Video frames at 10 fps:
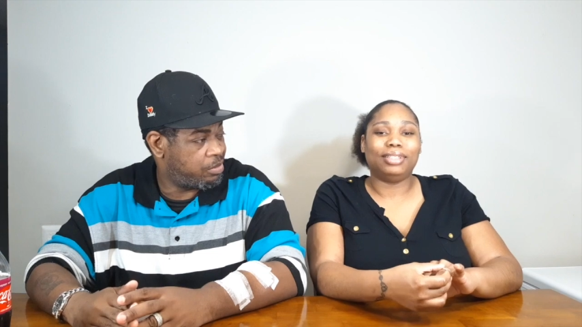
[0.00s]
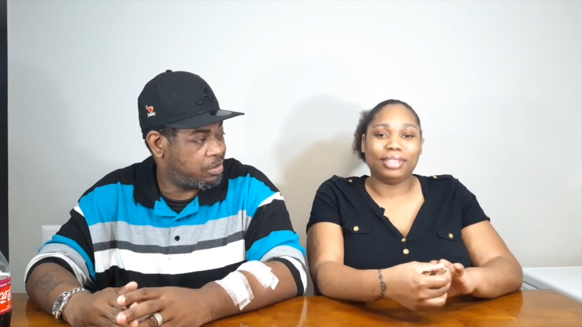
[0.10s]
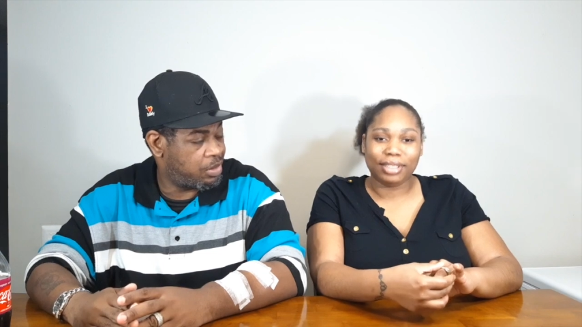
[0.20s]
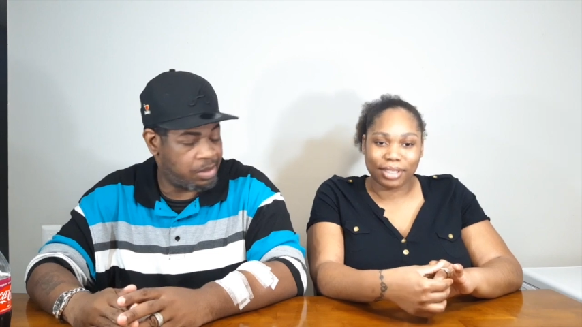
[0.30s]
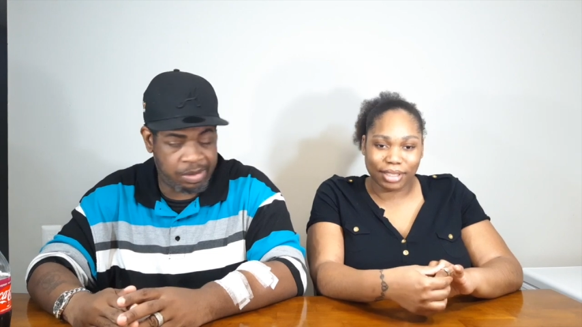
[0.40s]

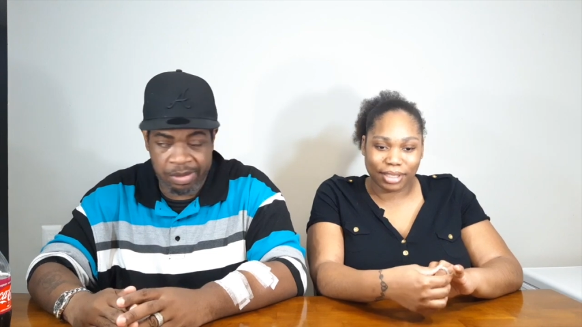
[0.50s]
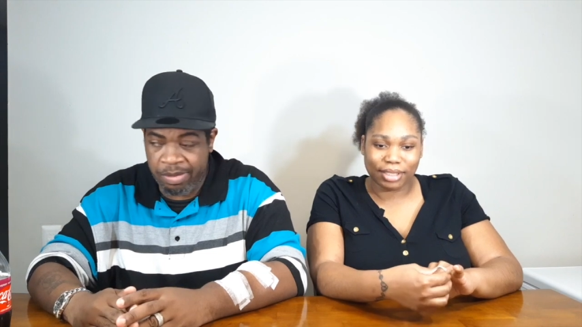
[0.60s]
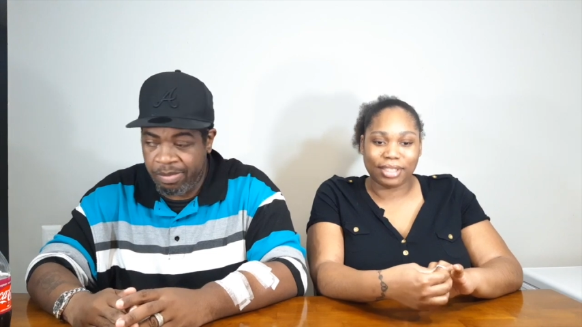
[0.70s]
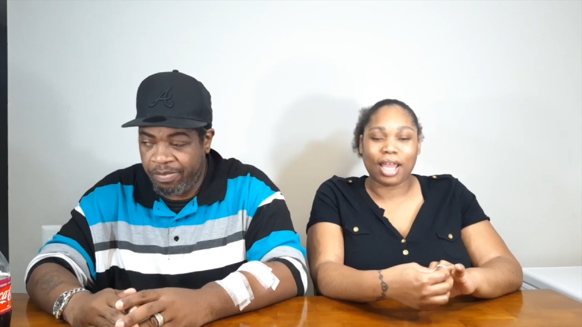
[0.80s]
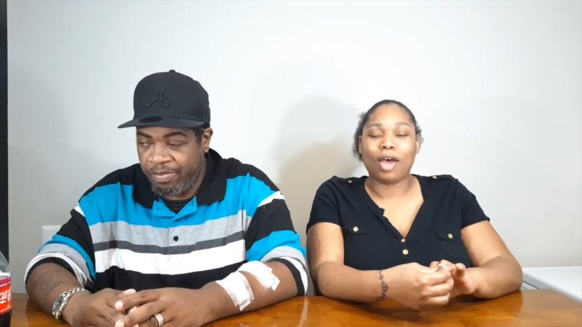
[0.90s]
Speaker 1: did,
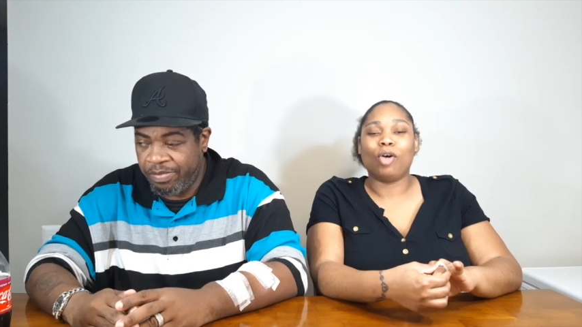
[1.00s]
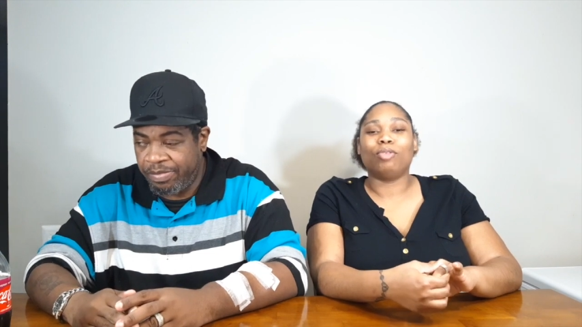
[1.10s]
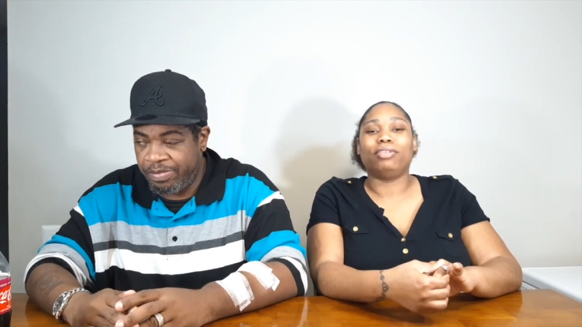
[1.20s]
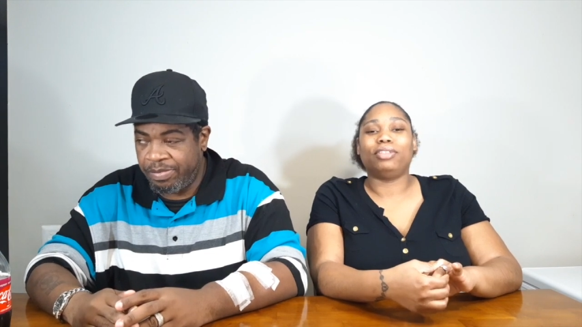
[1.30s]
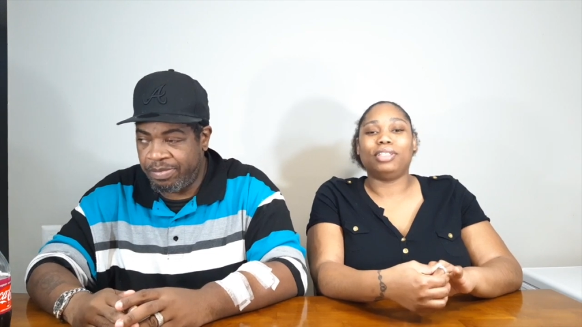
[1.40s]

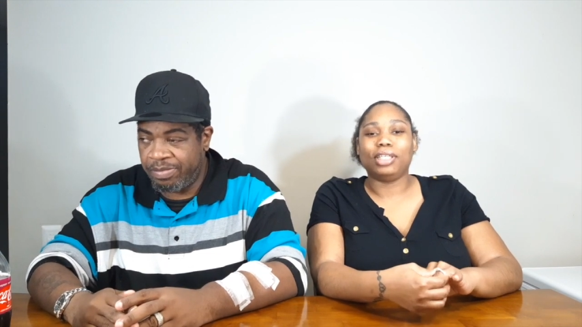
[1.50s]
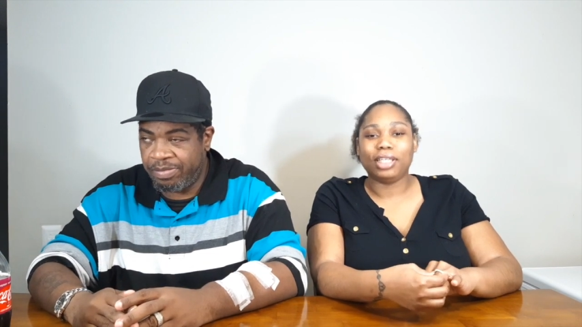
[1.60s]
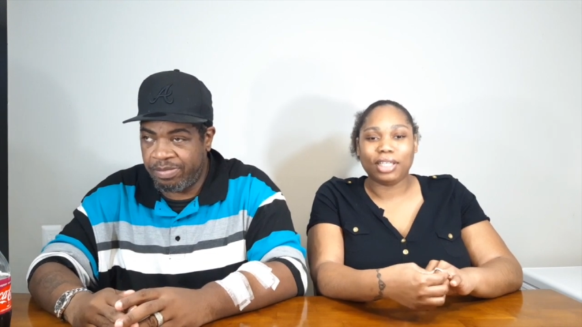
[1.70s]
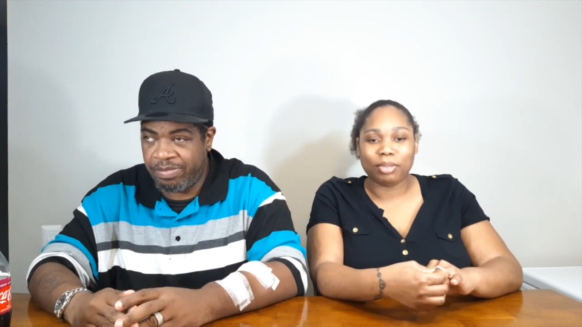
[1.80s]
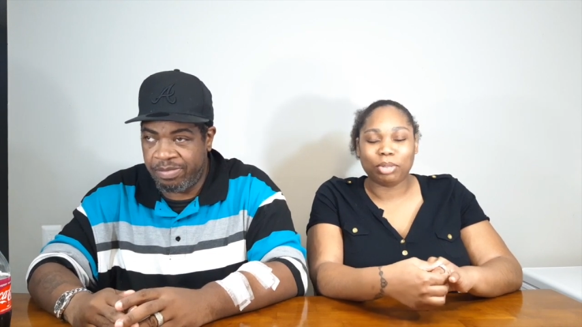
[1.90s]
y'all
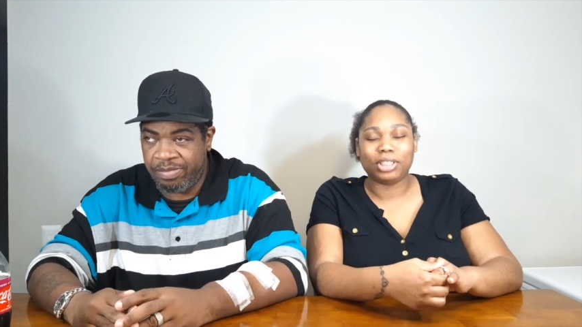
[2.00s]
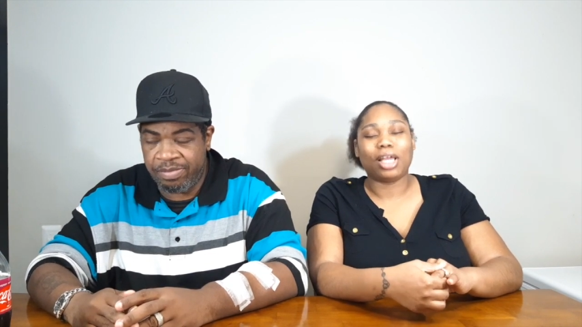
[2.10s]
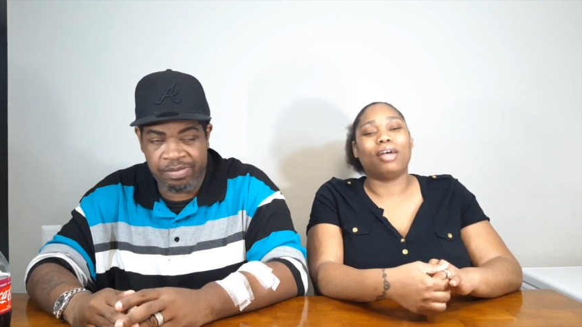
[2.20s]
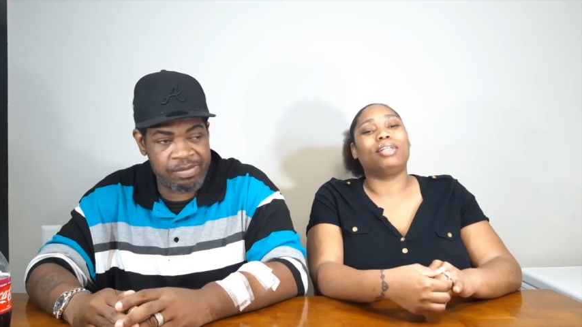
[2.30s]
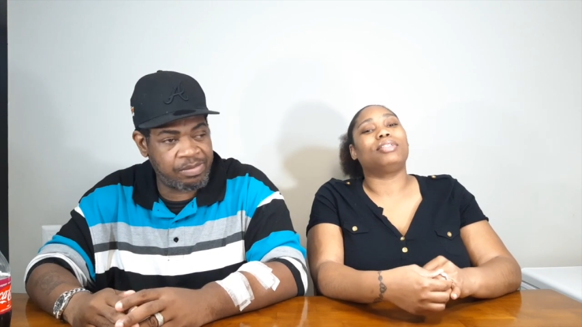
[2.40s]
did, but
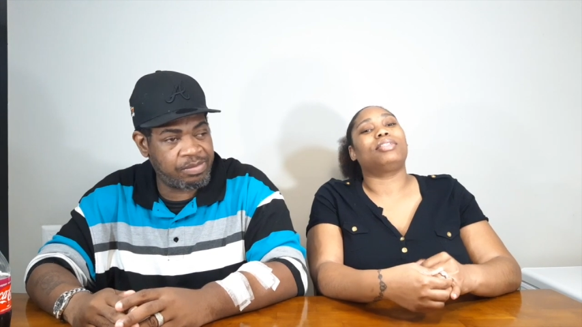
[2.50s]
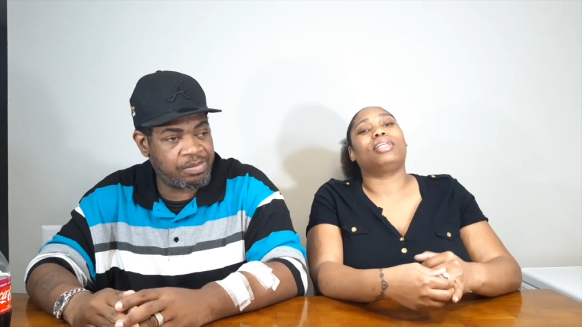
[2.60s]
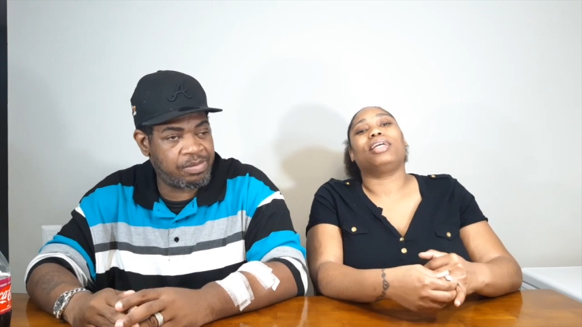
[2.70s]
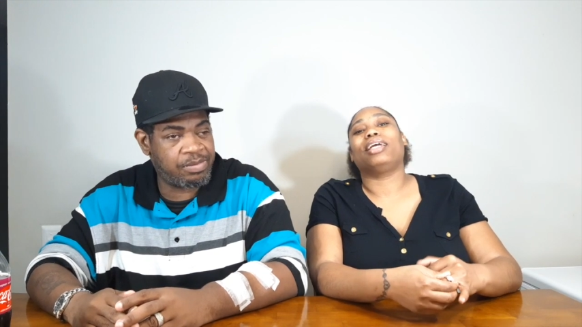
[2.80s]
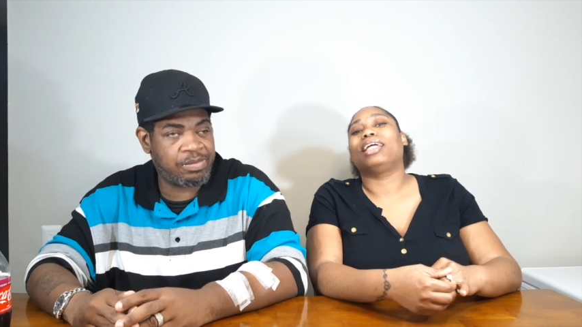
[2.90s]
y'all
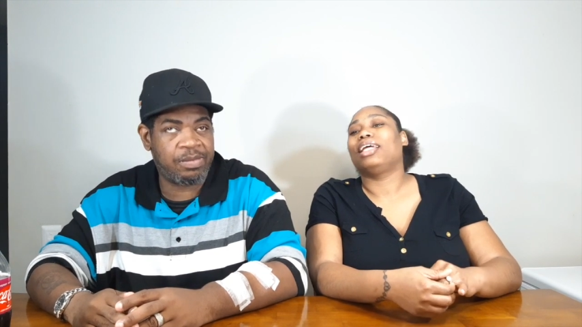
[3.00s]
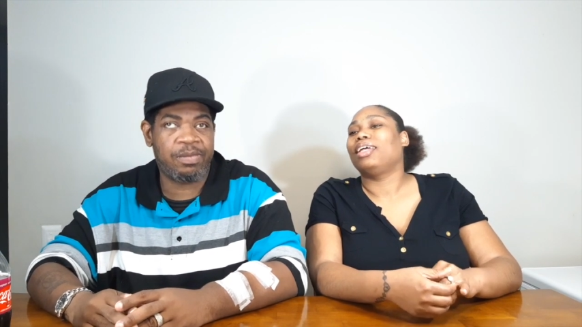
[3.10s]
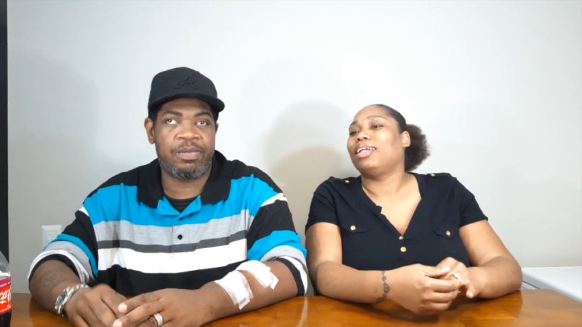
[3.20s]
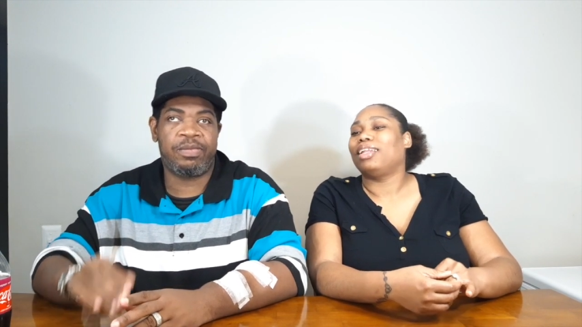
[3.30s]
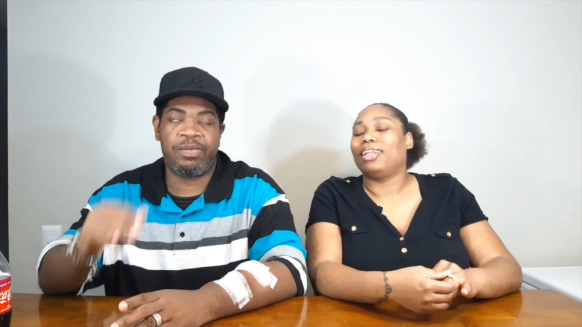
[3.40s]
understand
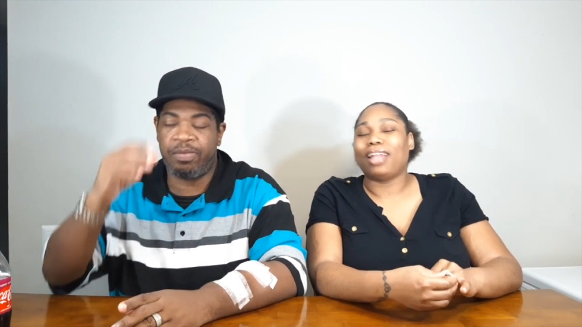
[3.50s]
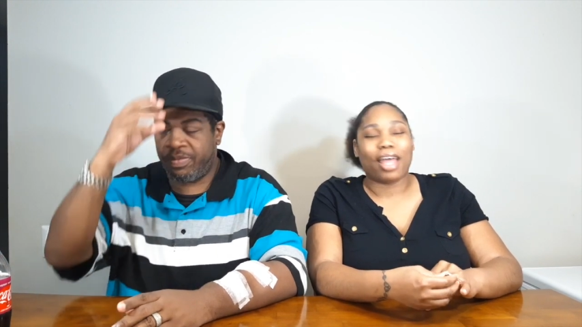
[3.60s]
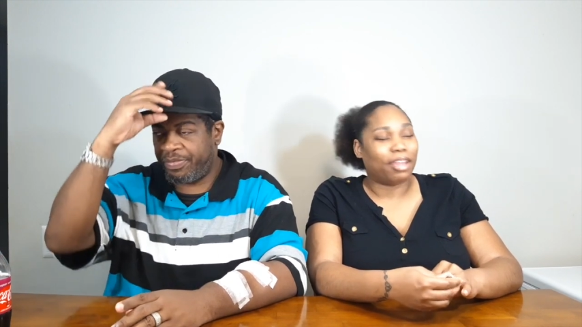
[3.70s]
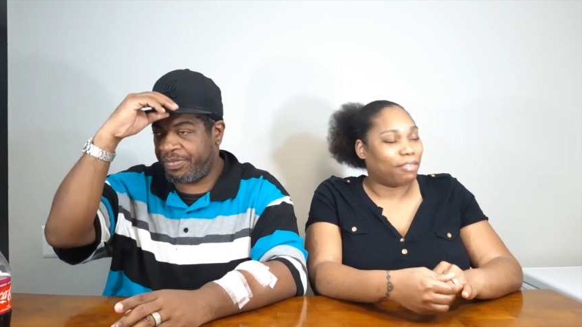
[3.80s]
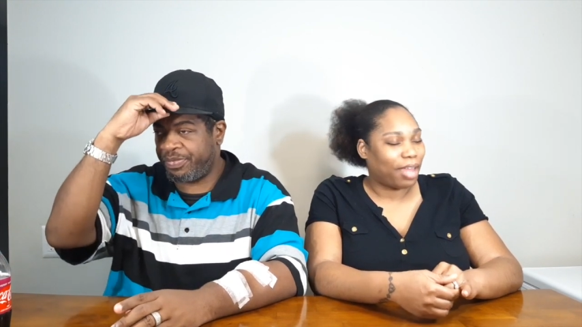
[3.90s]

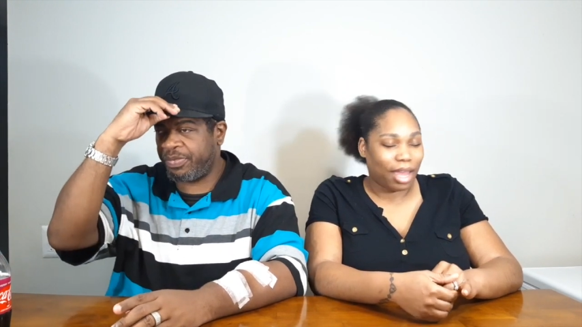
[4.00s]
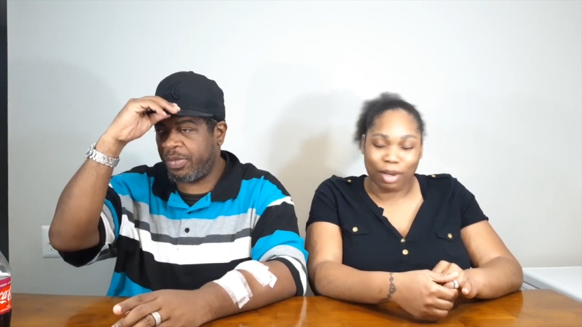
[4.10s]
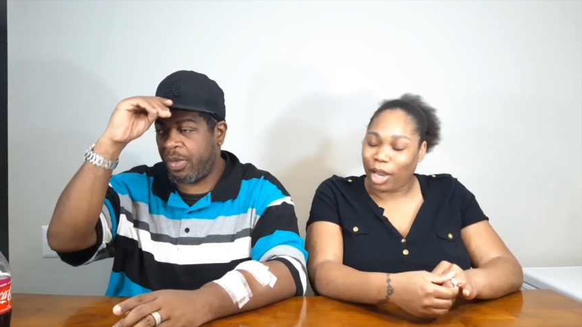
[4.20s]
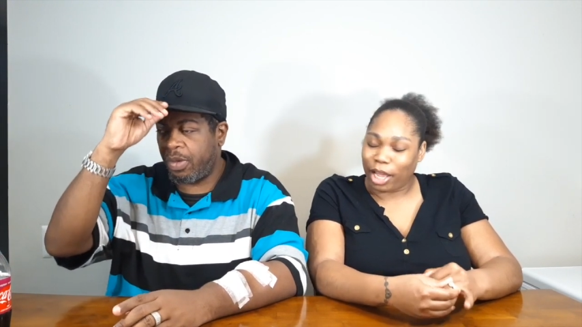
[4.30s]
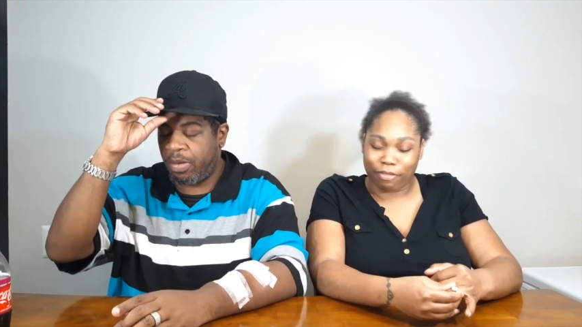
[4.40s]
life how
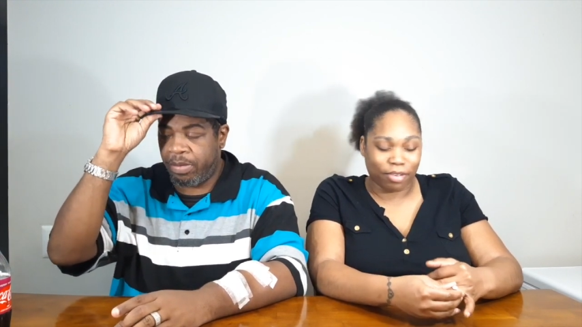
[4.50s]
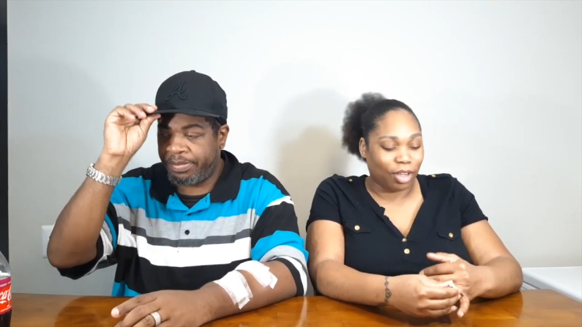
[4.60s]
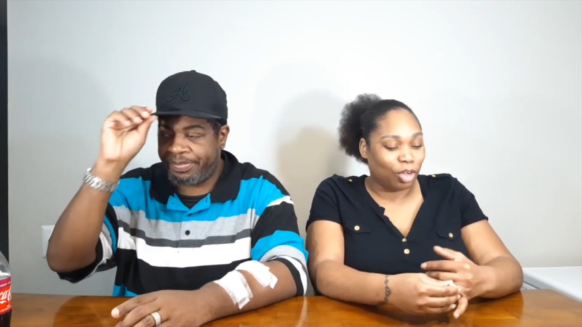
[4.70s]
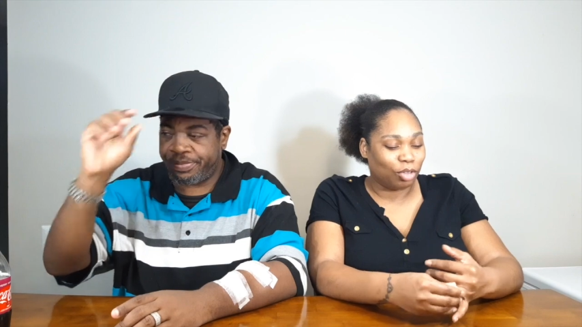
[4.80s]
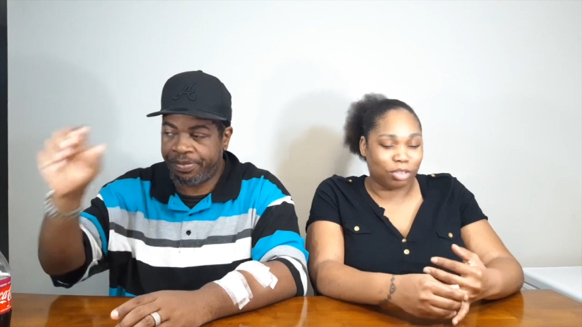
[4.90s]
life
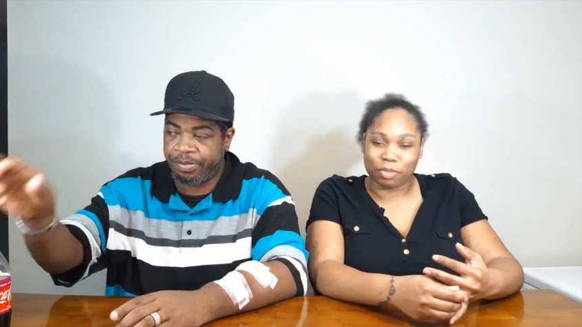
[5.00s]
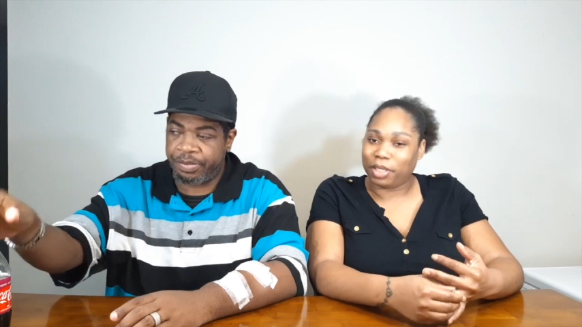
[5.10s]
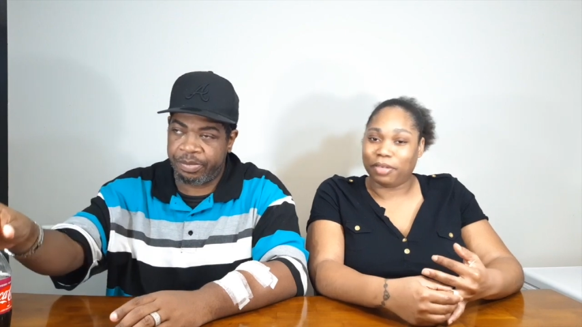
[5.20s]
goes, man.